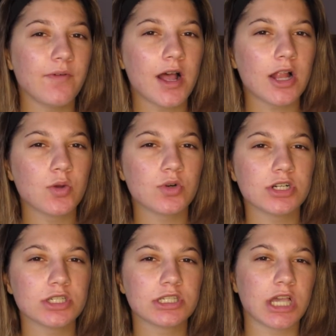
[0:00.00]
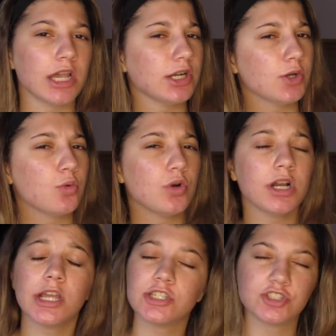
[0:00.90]
followers kind of
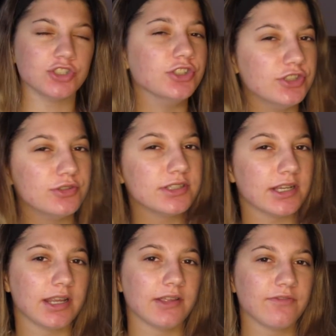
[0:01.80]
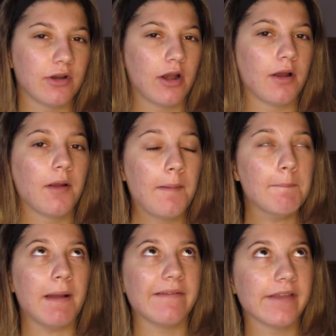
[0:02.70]
what I should do today for
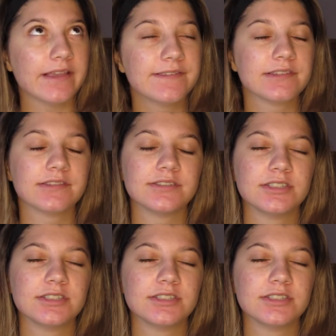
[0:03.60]
my face.